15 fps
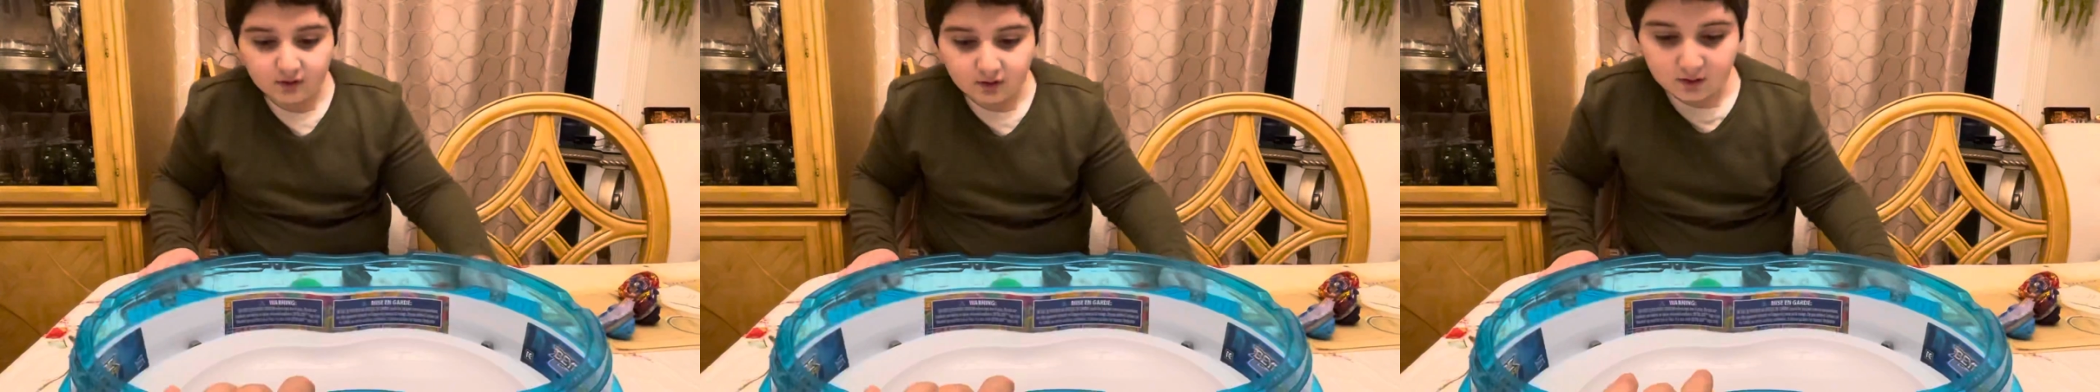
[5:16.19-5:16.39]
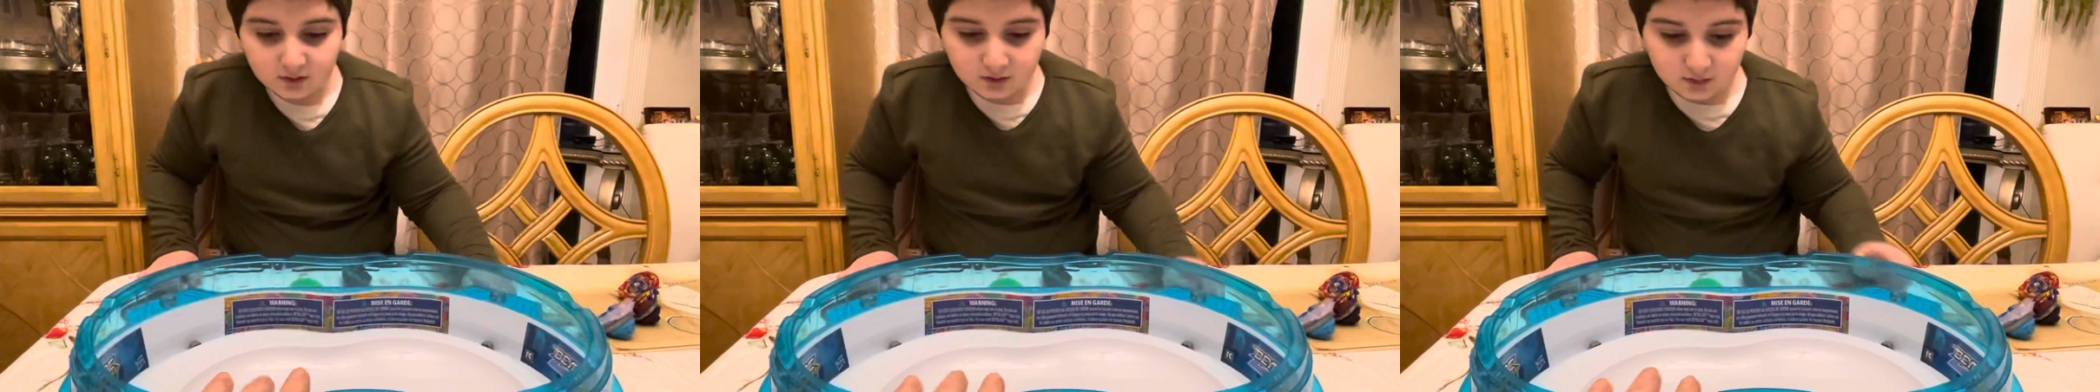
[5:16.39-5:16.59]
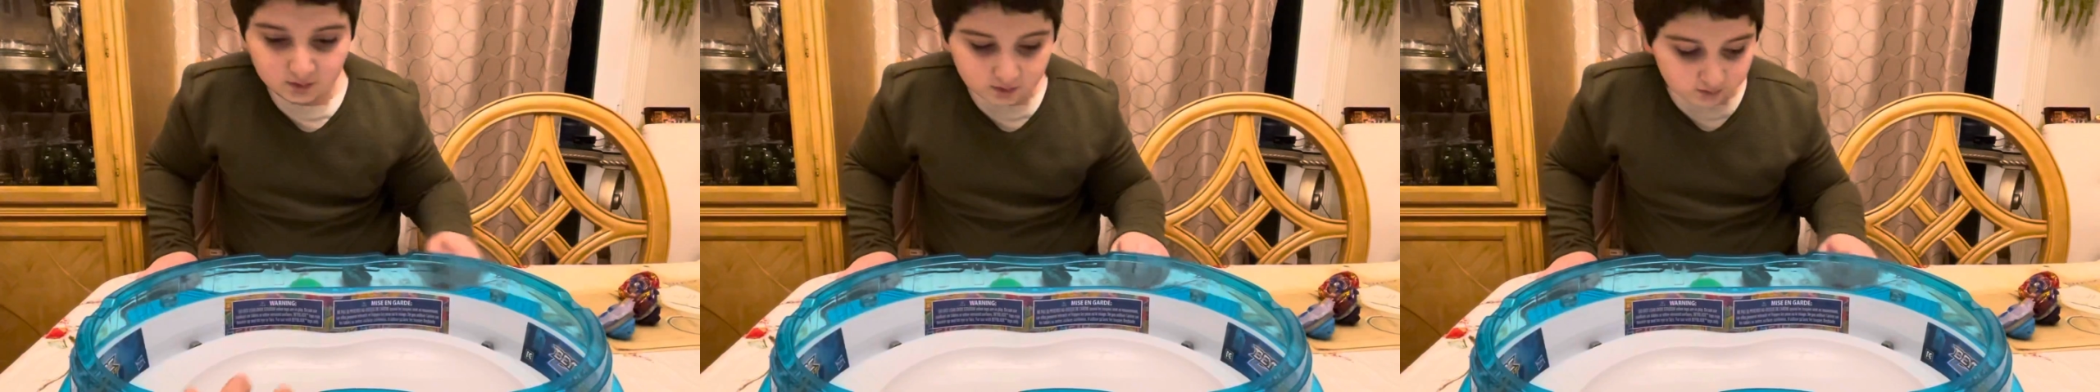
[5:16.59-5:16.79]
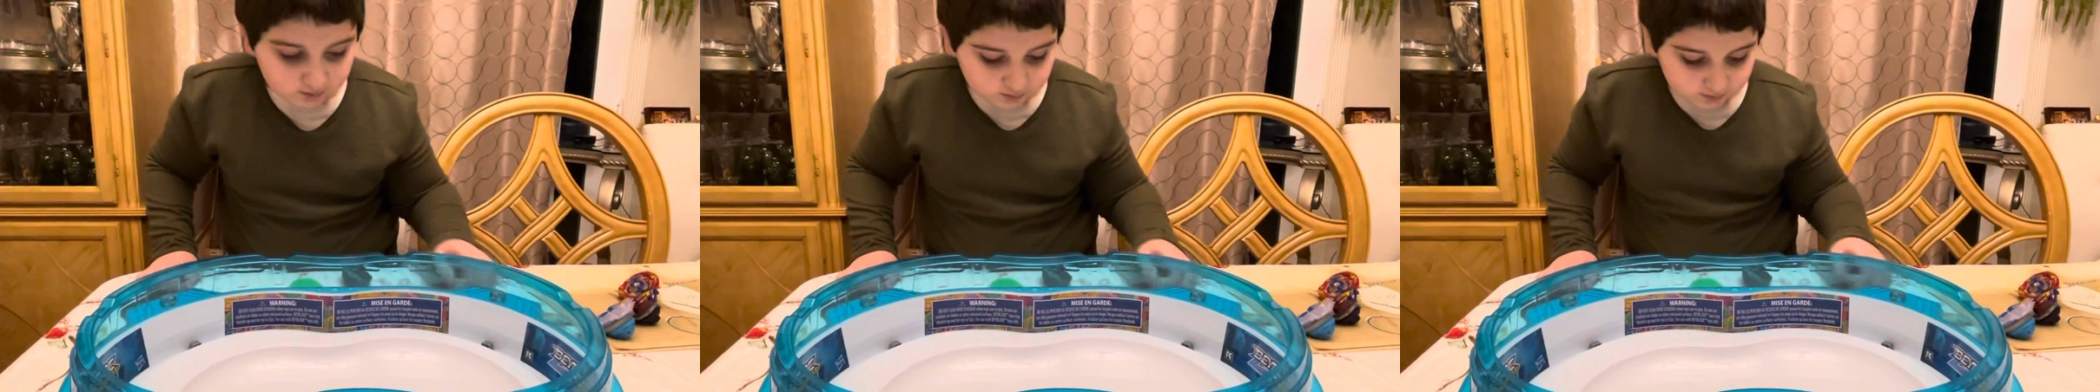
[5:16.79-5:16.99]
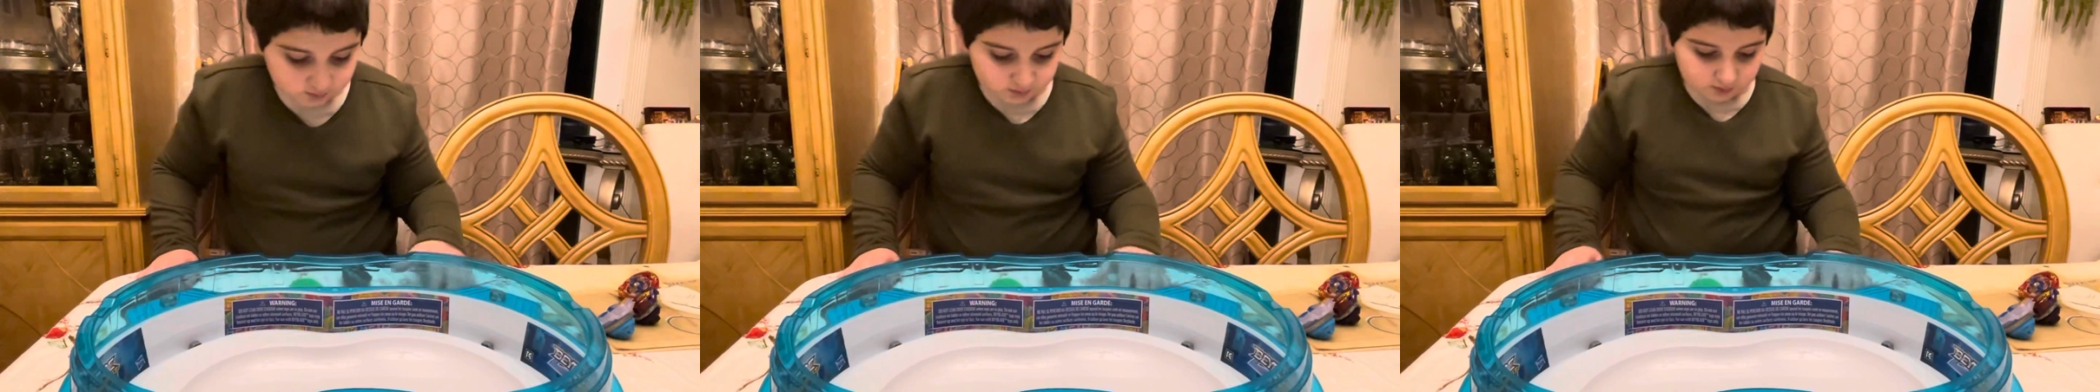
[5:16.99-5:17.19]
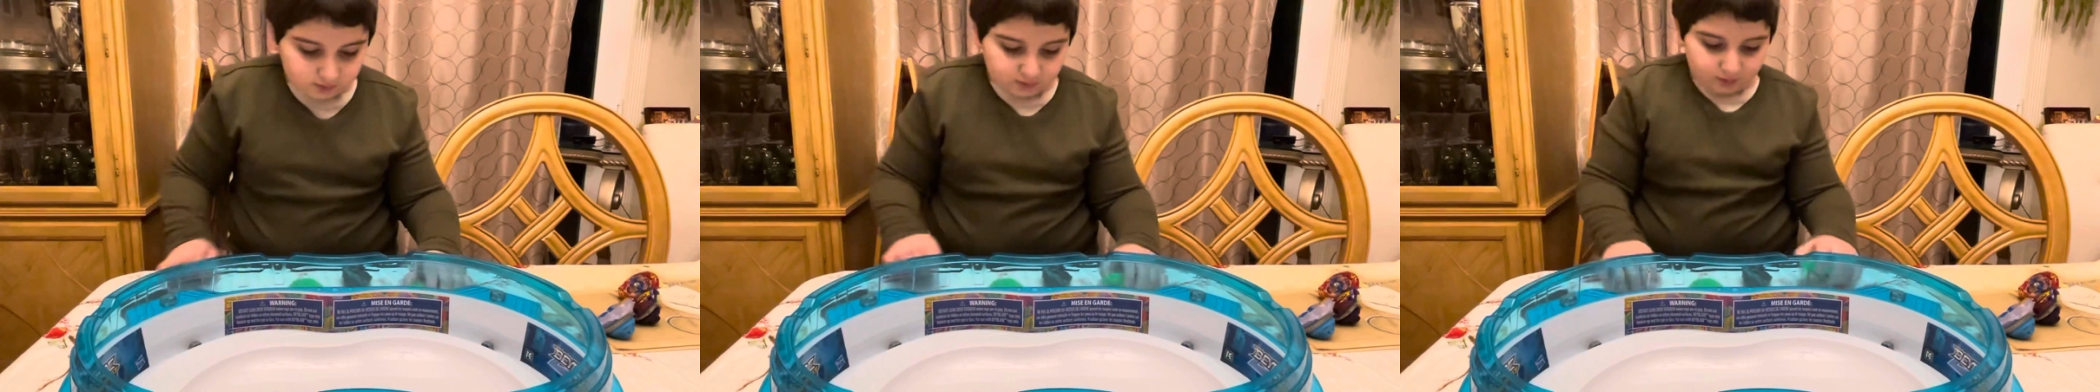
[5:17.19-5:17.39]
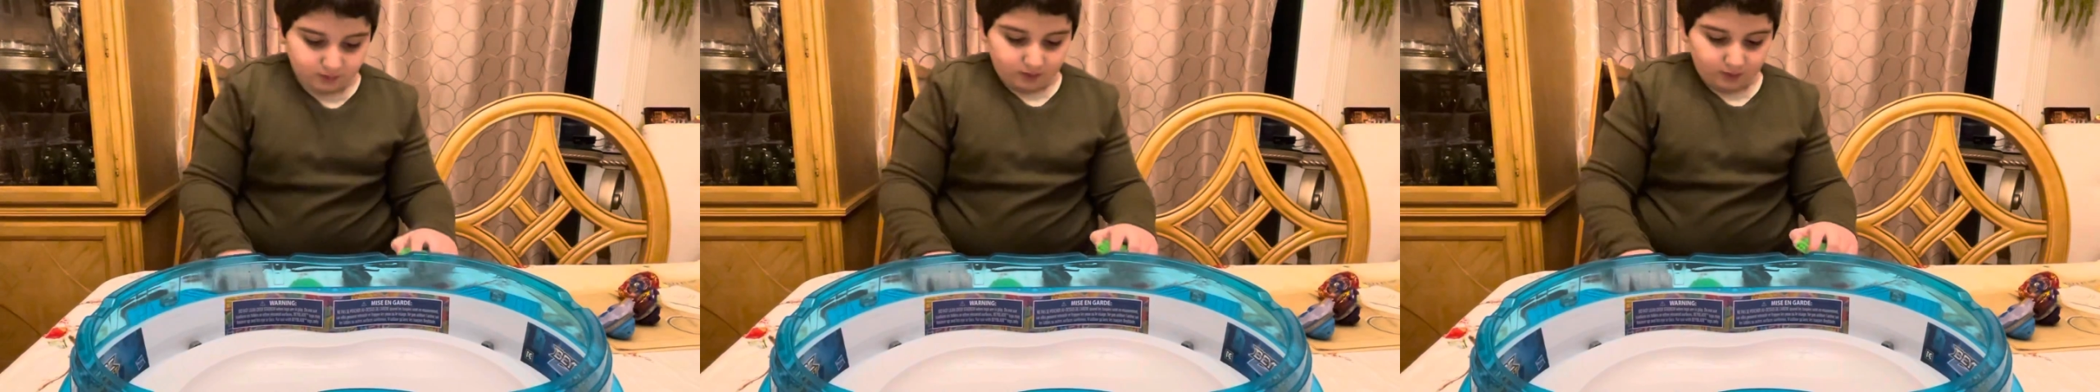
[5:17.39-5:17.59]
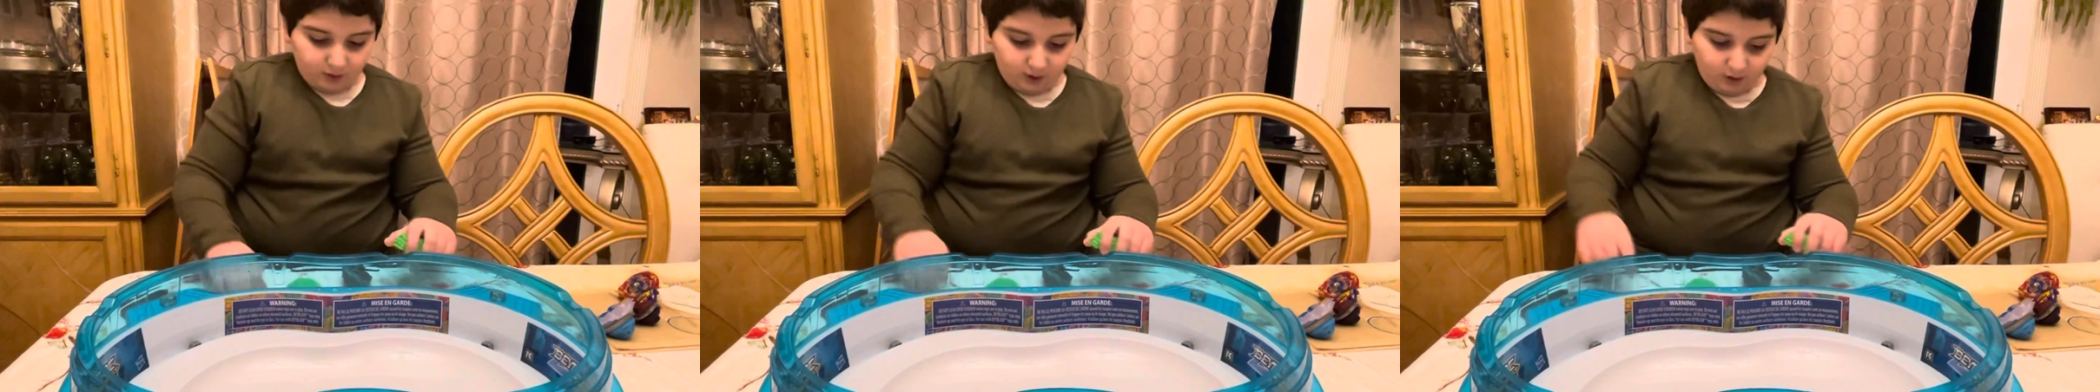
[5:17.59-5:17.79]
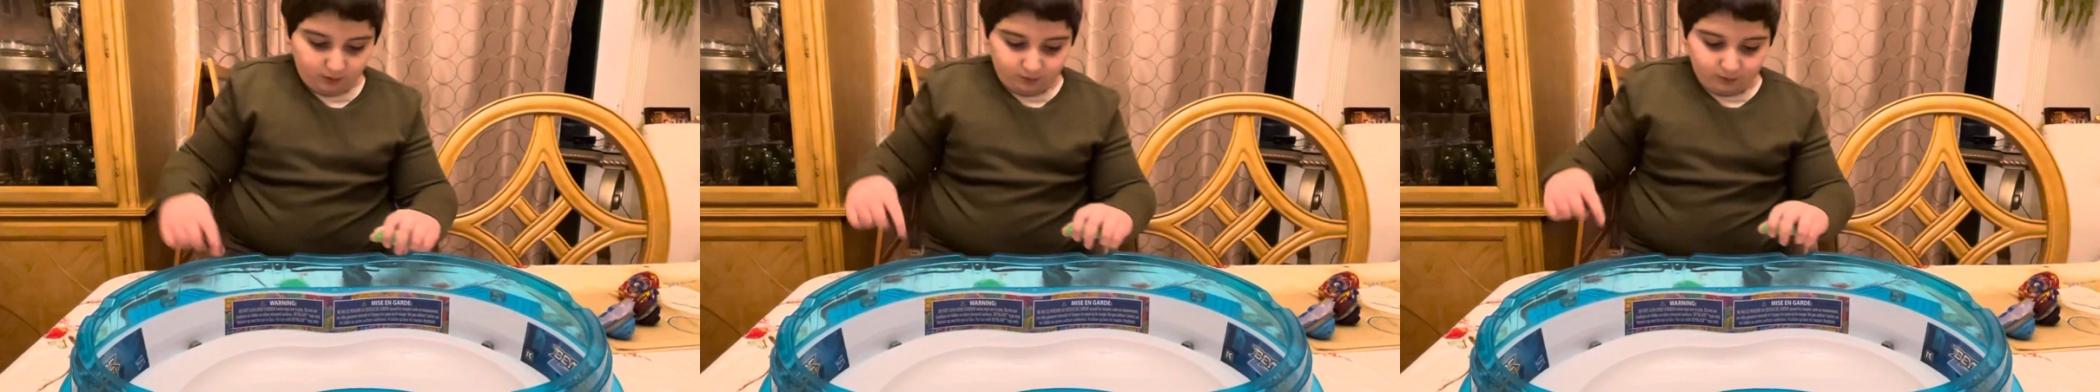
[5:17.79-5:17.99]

Oh, never mind. Oh.